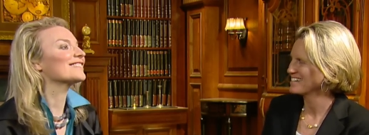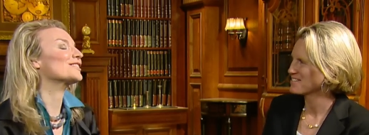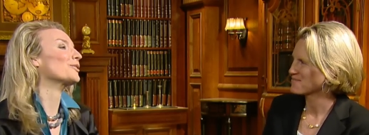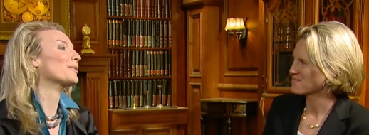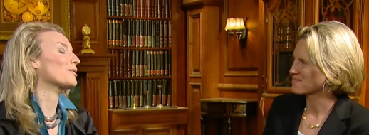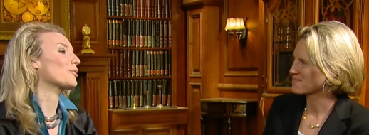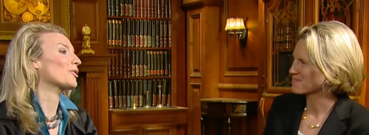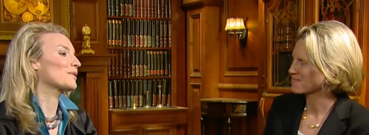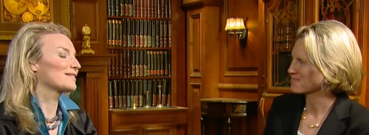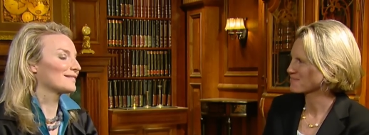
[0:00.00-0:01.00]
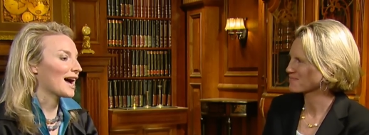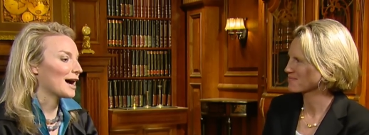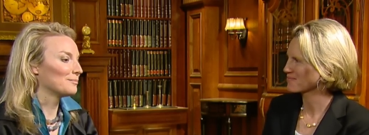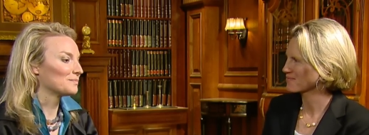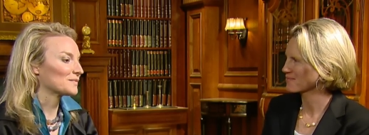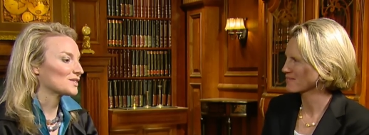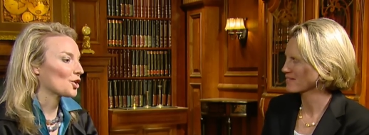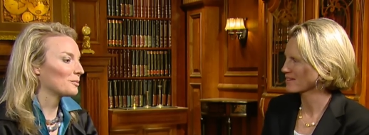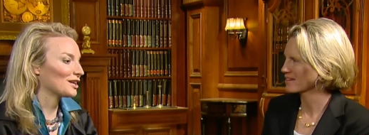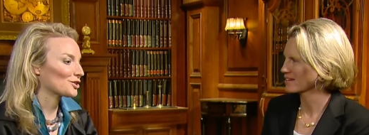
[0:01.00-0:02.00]
Speaker 1: considering we work with um,
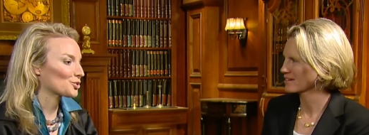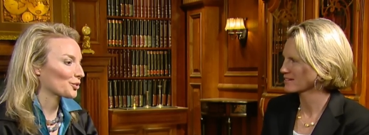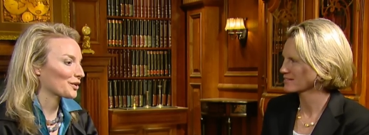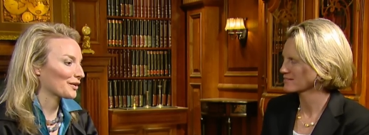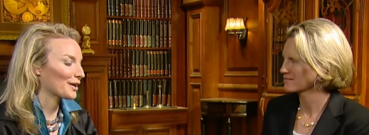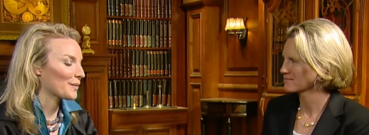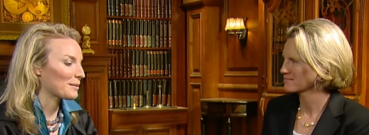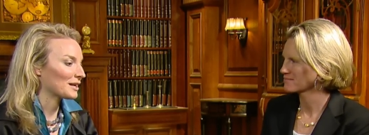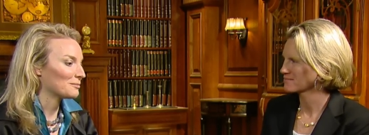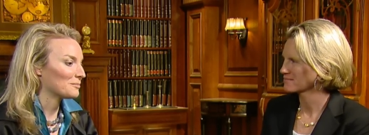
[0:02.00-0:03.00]
so many extraordinary women.